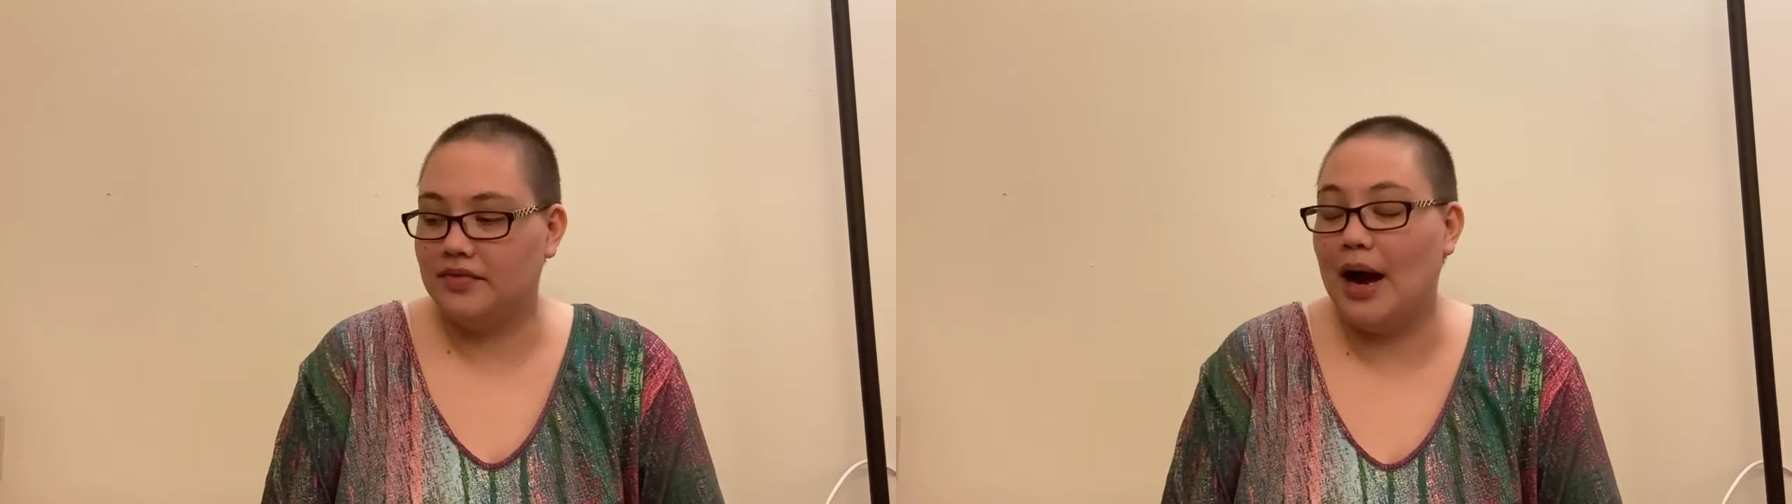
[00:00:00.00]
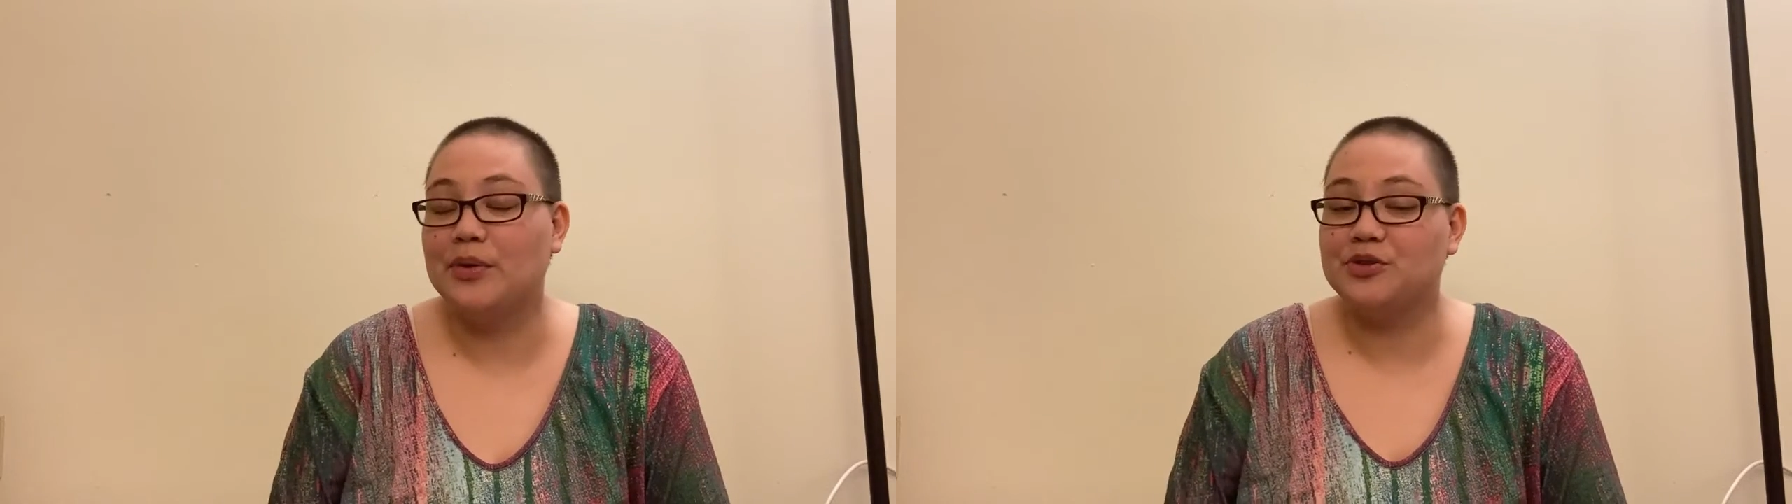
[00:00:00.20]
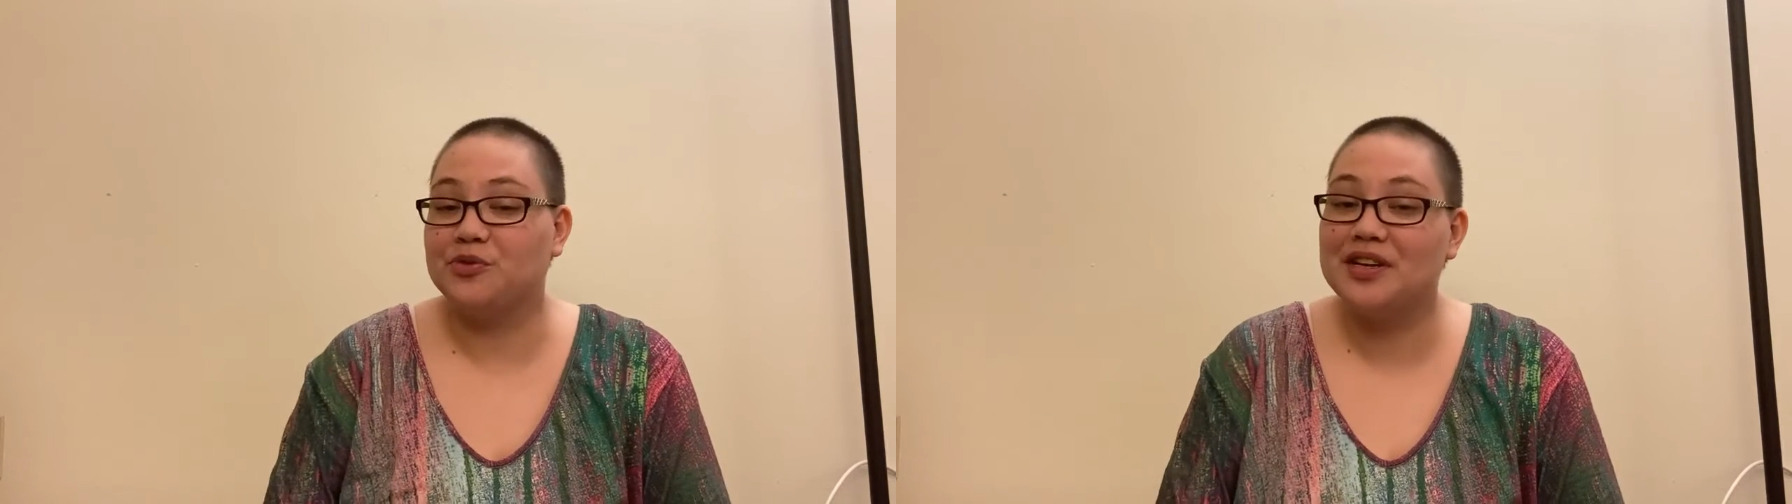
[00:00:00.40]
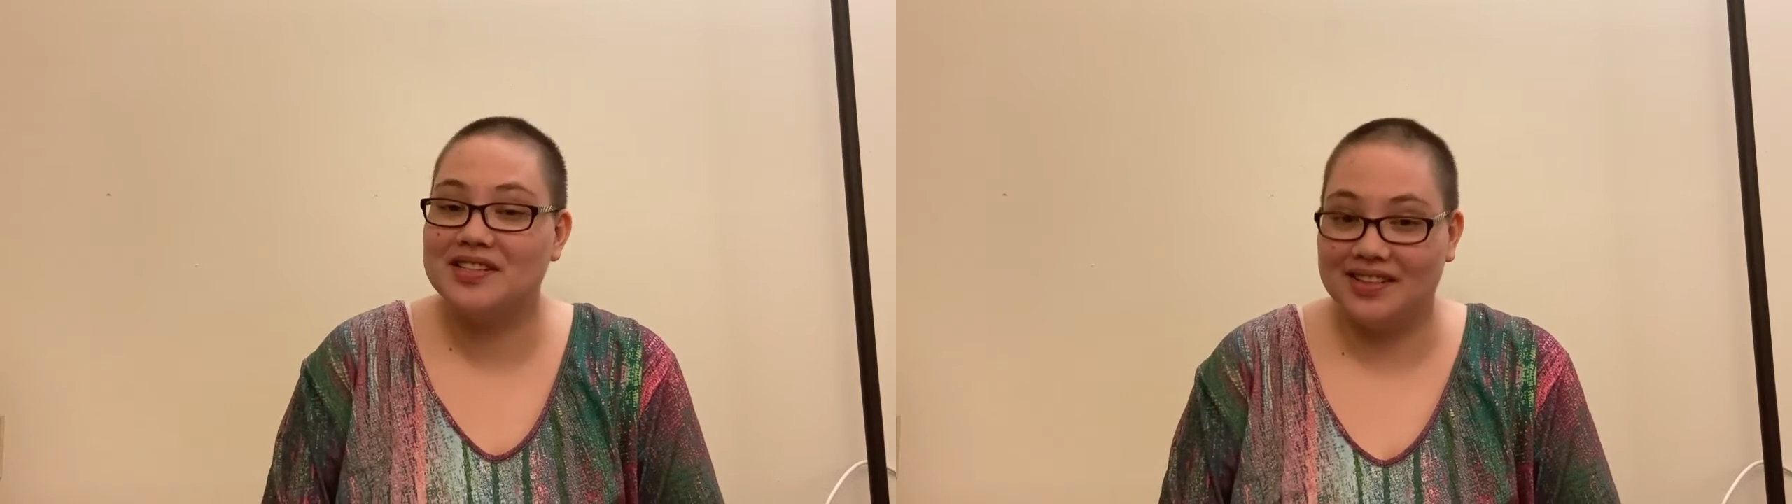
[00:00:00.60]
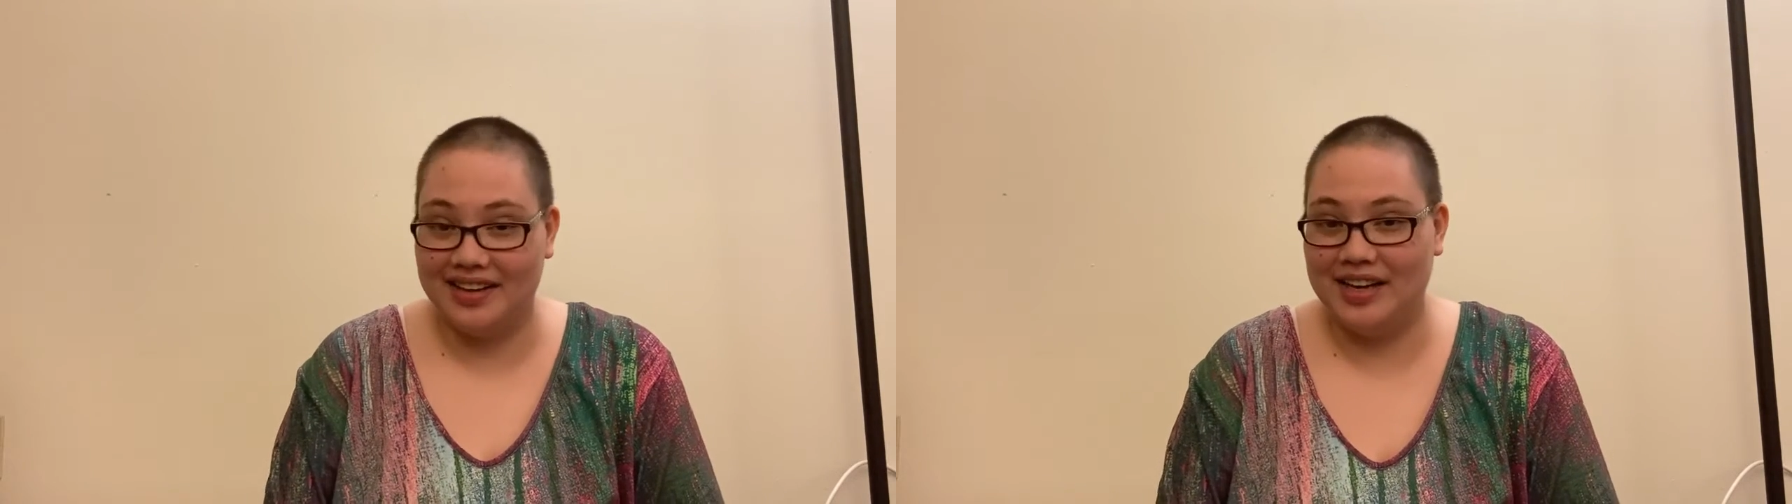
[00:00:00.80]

I was recently